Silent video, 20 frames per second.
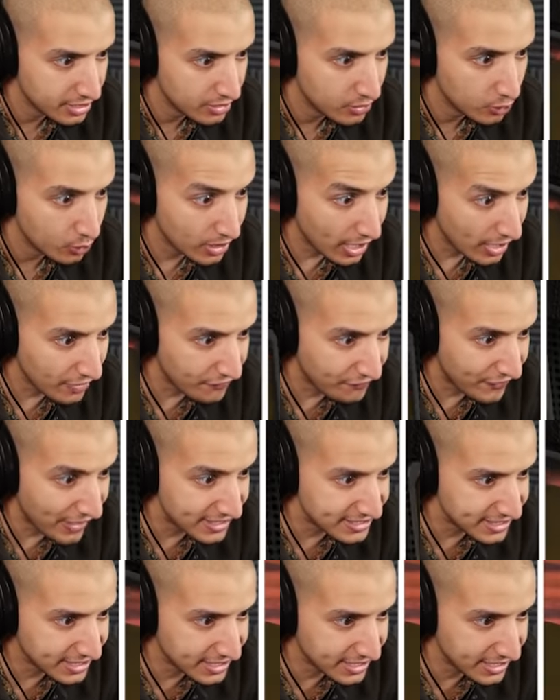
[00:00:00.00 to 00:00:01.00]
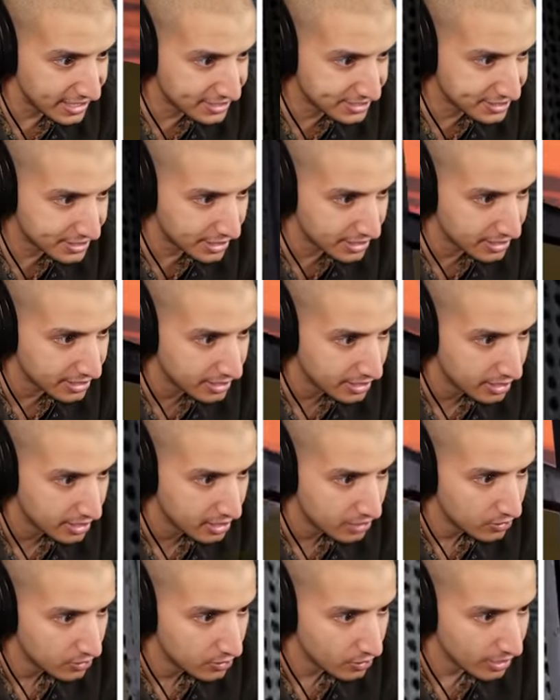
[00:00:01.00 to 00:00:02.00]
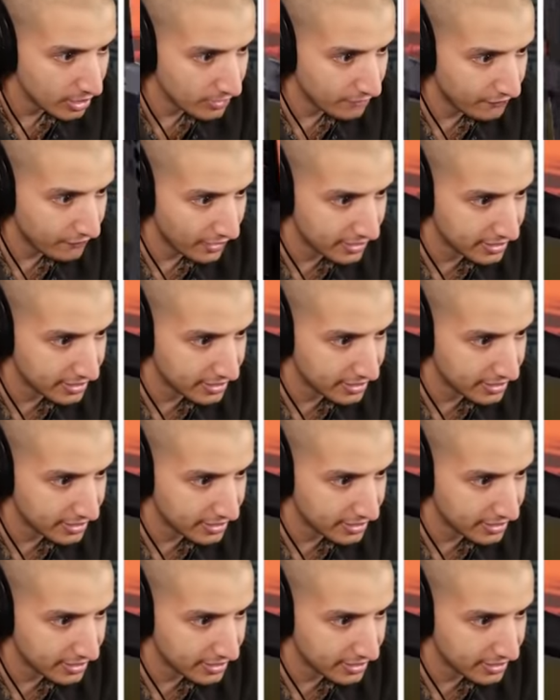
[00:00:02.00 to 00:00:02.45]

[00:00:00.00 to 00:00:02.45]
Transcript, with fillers: We gotta oh. find the oh. kitchen. We gotta find the